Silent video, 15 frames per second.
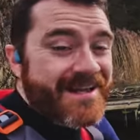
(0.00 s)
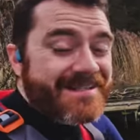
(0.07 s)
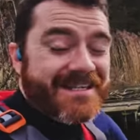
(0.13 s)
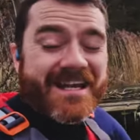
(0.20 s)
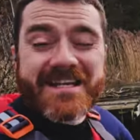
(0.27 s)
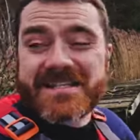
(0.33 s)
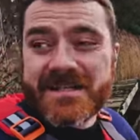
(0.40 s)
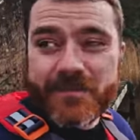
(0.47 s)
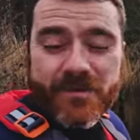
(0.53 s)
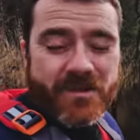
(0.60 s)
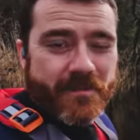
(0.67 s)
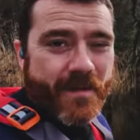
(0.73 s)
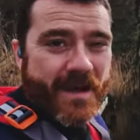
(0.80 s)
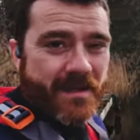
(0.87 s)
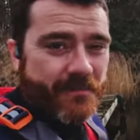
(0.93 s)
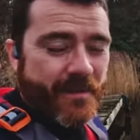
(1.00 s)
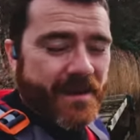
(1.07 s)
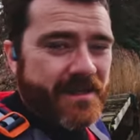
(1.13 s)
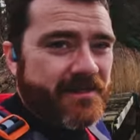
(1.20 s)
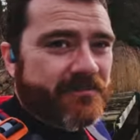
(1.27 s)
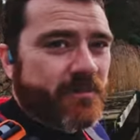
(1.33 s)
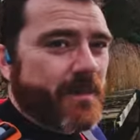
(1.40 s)
It's kind of similar to buying a
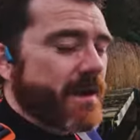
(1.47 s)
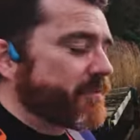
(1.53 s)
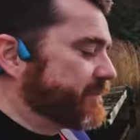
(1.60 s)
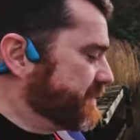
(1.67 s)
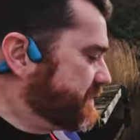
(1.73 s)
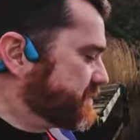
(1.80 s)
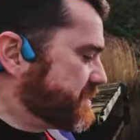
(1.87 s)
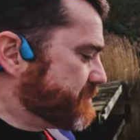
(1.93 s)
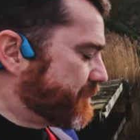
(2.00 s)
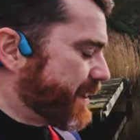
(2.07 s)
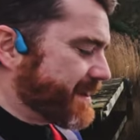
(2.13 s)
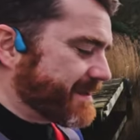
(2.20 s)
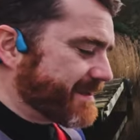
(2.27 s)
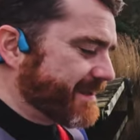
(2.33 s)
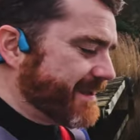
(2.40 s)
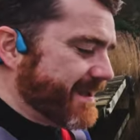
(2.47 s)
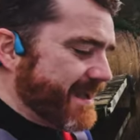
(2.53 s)
bike. If you buy a really cheap bike,